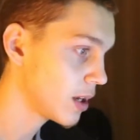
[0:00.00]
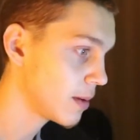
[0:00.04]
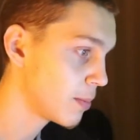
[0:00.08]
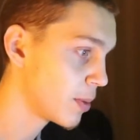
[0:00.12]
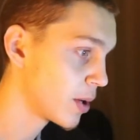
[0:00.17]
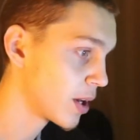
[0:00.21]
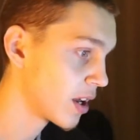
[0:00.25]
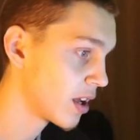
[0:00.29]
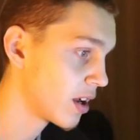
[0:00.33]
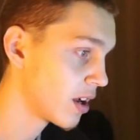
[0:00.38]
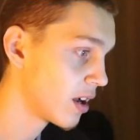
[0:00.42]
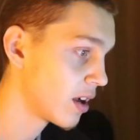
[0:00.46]

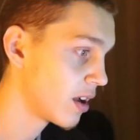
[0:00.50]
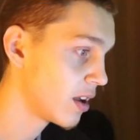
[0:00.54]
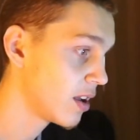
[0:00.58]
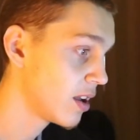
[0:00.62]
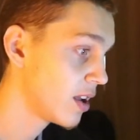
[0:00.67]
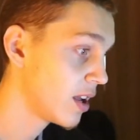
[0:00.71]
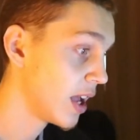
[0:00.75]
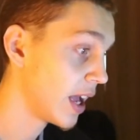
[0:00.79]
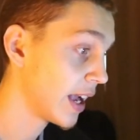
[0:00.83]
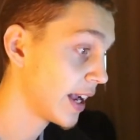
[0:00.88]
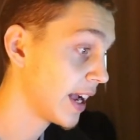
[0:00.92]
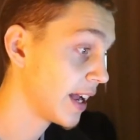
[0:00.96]
But uh,
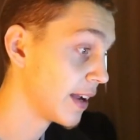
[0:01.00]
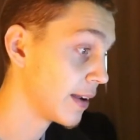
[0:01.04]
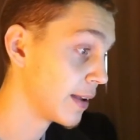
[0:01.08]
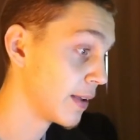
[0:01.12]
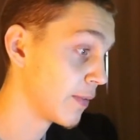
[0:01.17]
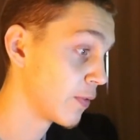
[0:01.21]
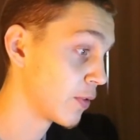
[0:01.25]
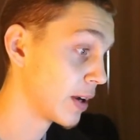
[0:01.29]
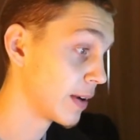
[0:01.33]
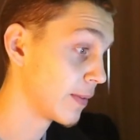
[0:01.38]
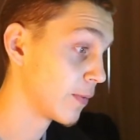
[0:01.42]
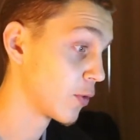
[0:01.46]
again, if
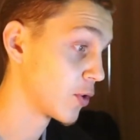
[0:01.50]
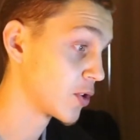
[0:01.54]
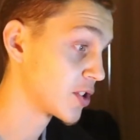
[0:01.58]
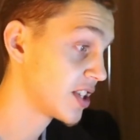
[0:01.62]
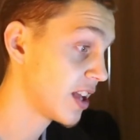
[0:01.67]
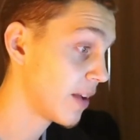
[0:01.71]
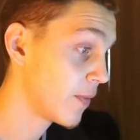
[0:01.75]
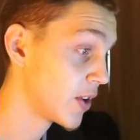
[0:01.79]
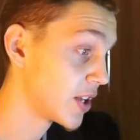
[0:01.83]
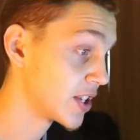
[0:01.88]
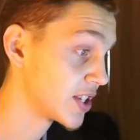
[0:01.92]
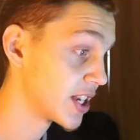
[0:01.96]
you read verse
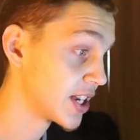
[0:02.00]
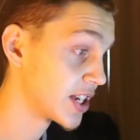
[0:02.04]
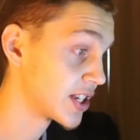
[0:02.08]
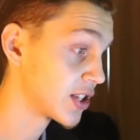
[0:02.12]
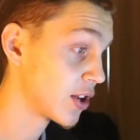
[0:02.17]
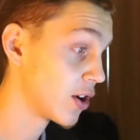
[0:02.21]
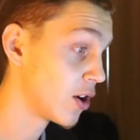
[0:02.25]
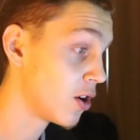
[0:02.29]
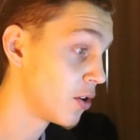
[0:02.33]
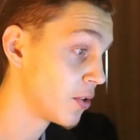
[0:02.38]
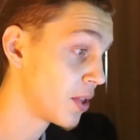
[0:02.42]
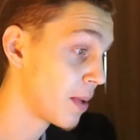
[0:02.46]
seven, it says,
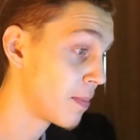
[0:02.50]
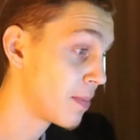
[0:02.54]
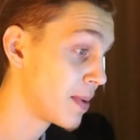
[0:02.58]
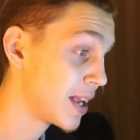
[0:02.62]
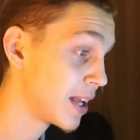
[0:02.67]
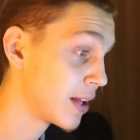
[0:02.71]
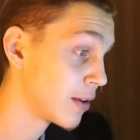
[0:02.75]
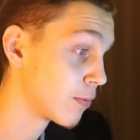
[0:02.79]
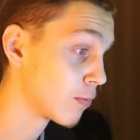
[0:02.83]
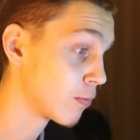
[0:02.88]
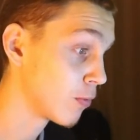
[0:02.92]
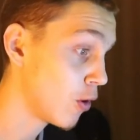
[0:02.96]
"To all that
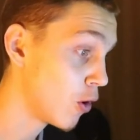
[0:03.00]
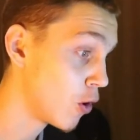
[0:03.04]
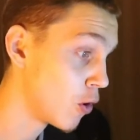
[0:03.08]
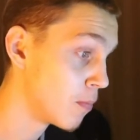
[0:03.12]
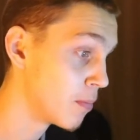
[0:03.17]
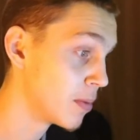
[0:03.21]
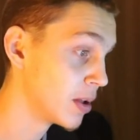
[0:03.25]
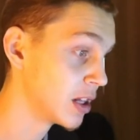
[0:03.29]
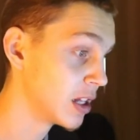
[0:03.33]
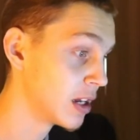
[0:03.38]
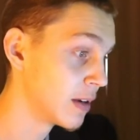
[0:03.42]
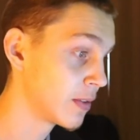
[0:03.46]
be in Rome,
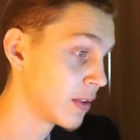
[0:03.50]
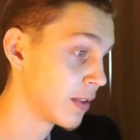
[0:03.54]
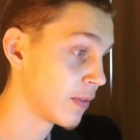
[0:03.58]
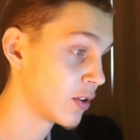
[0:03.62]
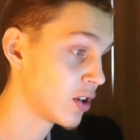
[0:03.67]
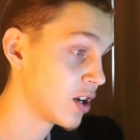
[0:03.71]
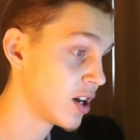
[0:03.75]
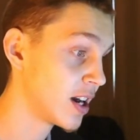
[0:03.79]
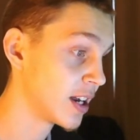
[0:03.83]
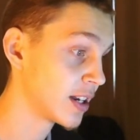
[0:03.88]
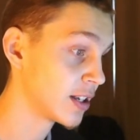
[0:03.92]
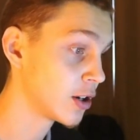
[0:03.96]
beloved of
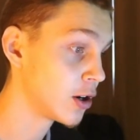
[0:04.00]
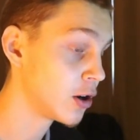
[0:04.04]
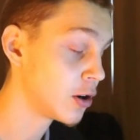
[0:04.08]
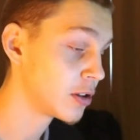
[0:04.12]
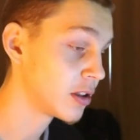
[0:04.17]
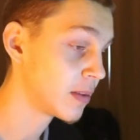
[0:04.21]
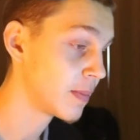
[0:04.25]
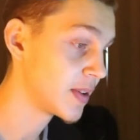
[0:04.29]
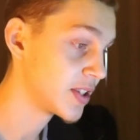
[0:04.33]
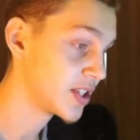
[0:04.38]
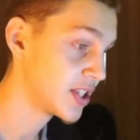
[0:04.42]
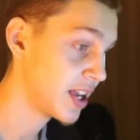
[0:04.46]
God,
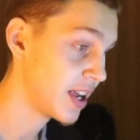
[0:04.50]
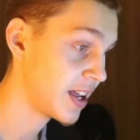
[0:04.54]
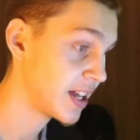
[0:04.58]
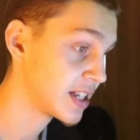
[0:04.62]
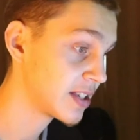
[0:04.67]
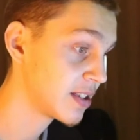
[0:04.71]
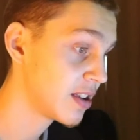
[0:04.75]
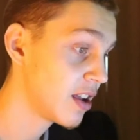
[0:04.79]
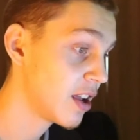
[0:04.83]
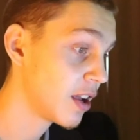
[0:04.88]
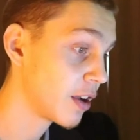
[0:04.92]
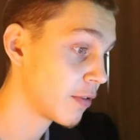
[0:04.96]
called to be
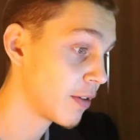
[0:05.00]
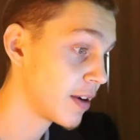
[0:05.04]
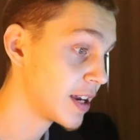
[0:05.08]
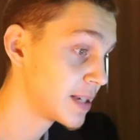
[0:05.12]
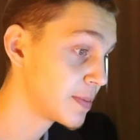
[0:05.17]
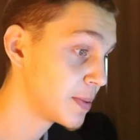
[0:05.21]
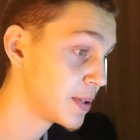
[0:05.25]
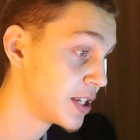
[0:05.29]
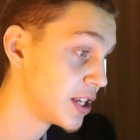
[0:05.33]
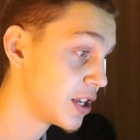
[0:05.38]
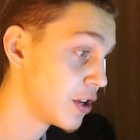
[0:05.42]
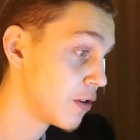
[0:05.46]
saints, grace
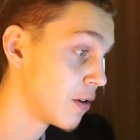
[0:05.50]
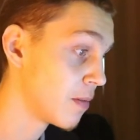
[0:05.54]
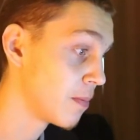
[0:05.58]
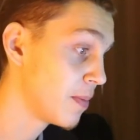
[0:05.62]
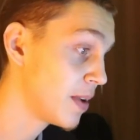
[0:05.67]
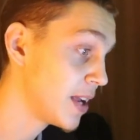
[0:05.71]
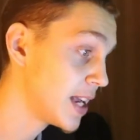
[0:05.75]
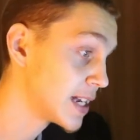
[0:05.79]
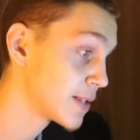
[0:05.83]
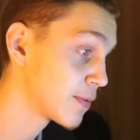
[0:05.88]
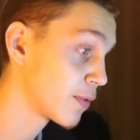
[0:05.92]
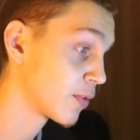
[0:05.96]
be to you and
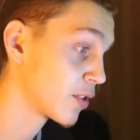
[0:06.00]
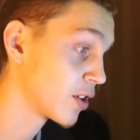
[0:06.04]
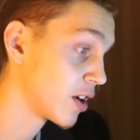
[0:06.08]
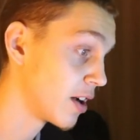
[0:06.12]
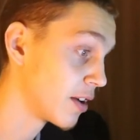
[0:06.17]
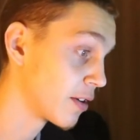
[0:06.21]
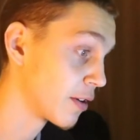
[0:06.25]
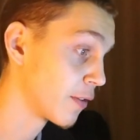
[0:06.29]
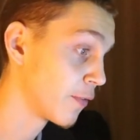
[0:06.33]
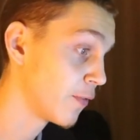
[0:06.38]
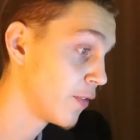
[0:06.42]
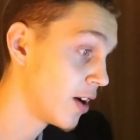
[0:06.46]
peace from
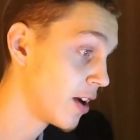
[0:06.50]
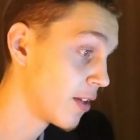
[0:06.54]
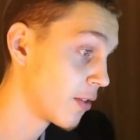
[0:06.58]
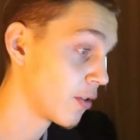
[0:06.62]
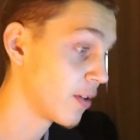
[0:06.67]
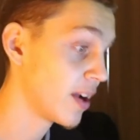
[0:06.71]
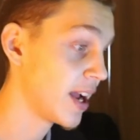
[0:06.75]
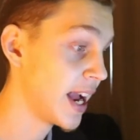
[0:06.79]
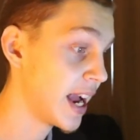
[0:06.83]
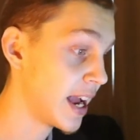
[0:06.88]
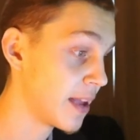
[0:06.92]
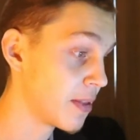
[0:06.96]
God our
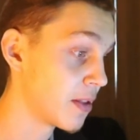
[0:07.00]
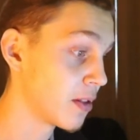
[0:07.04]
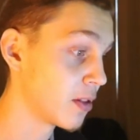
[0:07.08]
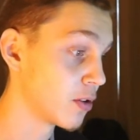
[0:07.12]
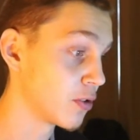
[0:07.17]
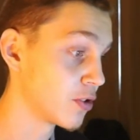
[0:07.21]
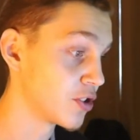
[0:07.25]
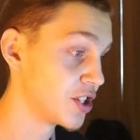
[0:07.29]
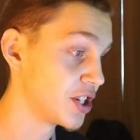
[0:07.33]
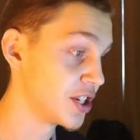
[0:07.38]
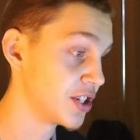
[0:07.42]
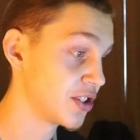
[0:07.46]
Father and the
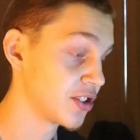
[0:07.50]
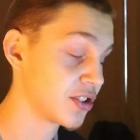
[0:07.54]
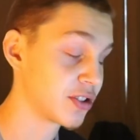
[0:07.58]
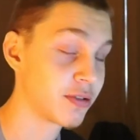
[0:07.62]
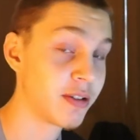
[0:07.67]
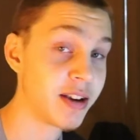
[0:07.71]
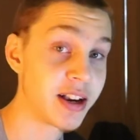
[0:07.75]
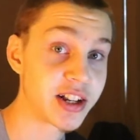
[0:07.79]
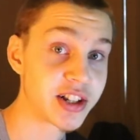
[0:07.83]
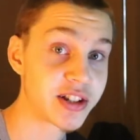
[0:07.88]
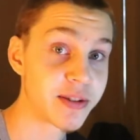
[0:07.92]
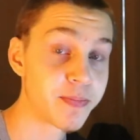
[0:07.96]
Lord Jesus
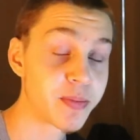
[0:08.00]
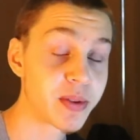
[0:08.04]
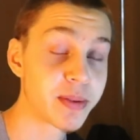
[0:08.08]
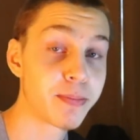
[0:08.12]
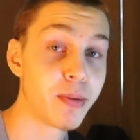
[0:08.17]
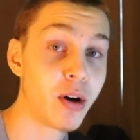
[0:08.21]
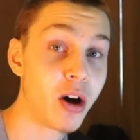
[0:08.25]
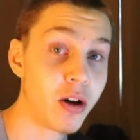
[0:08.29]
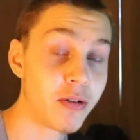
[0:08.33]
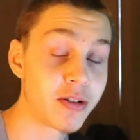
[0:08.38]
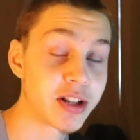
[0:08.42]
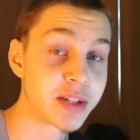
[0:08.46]
Christ."
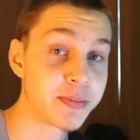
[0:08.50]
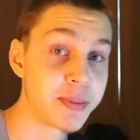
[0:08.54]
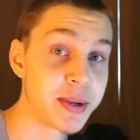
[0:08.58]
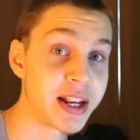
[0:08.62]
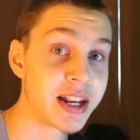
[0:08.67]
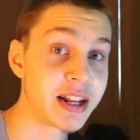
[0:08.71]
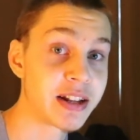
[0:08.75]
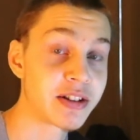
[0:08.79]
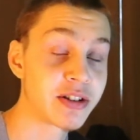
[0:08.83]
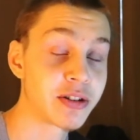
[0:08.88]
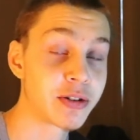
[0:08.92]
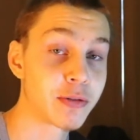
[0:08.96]
Paul is
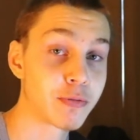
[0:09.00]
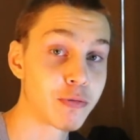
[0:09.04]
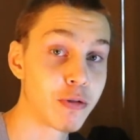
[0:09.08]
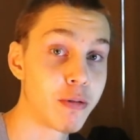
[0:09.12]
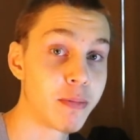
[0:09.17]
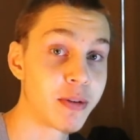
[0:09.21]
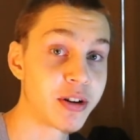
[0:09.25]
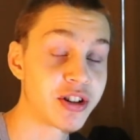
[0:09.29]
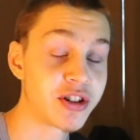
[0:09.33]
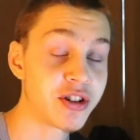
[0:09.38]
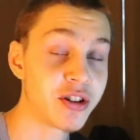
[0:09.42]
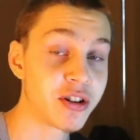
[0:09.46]
speaking to the
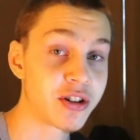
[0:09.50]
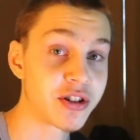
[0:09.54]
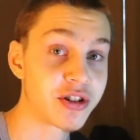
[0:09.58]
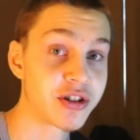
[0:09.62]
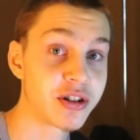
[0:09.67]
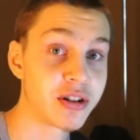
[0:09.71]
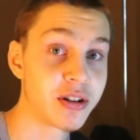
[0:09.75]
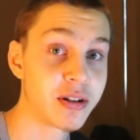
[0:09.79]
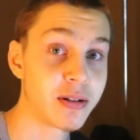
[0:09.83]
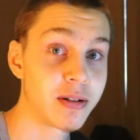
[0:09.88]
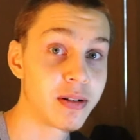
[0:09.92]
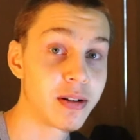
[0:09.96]
Roman
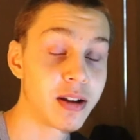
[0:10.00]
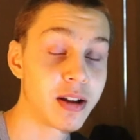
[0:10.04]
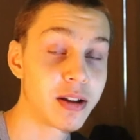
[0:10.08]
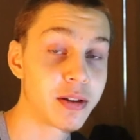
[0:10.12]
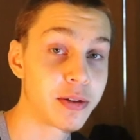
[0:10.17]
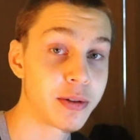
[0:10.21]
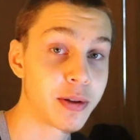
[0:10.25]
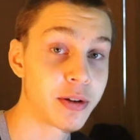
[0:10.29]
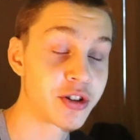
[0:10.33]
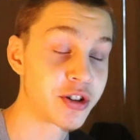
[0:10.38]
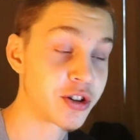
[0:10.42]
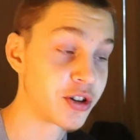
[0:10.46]
church,
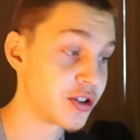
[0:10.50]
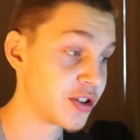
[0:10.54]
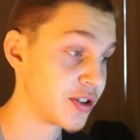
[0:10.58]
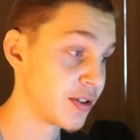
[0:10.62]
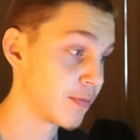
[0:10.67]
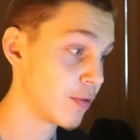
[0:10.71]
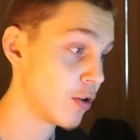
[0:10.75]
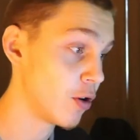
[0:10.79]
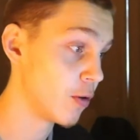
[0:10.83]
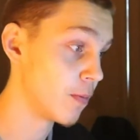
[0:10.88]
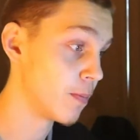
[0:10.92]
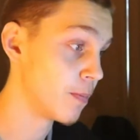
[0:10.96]
the church in
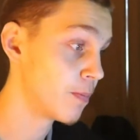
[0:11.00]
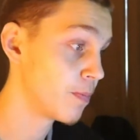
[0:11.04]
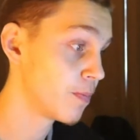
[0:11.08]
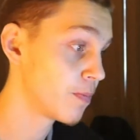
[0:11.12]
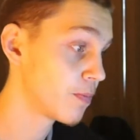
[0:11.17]
Rome.